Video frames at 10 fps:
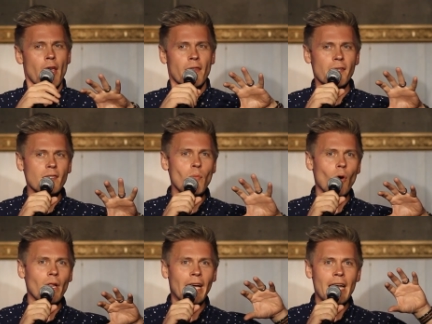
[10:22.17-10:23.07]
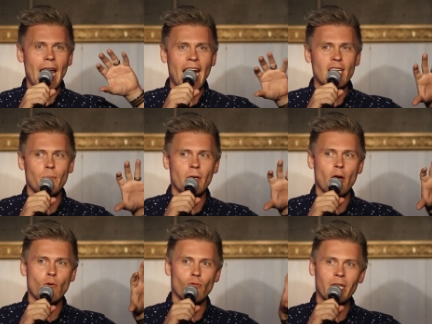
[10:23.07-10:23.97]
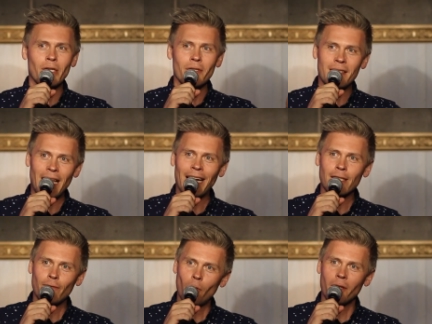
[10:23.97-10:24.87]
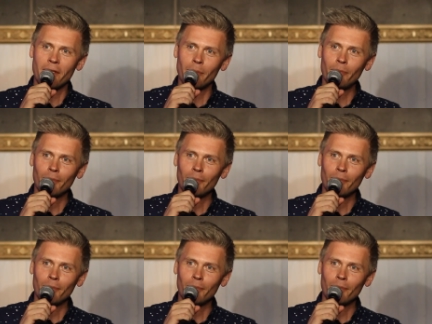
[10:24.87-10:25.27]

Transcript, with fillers: This is more like an HBO real sex foursome.